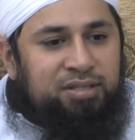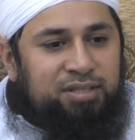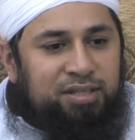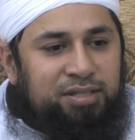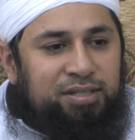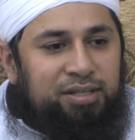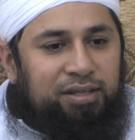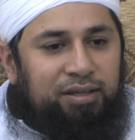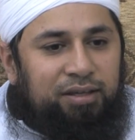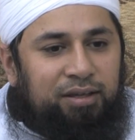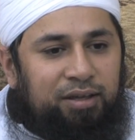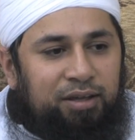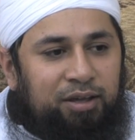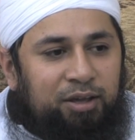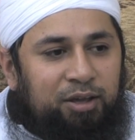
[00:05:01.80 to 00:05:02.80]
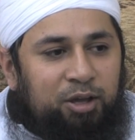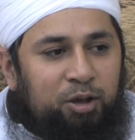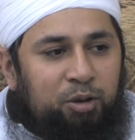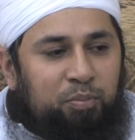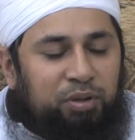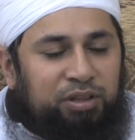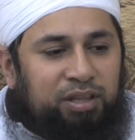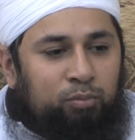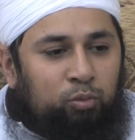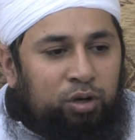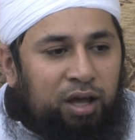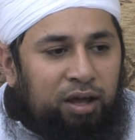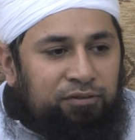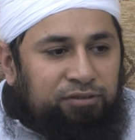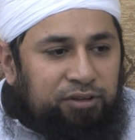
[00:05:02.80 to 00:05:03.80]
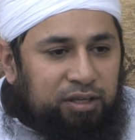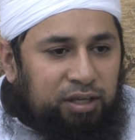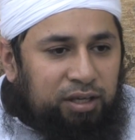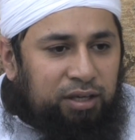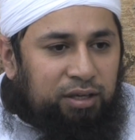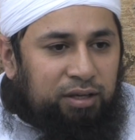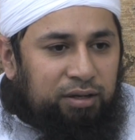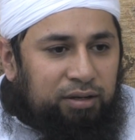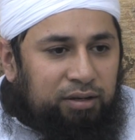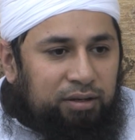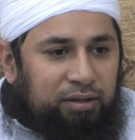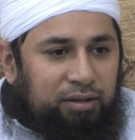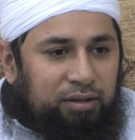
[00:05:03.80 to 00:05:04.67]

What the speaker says: city, but the munafiqeen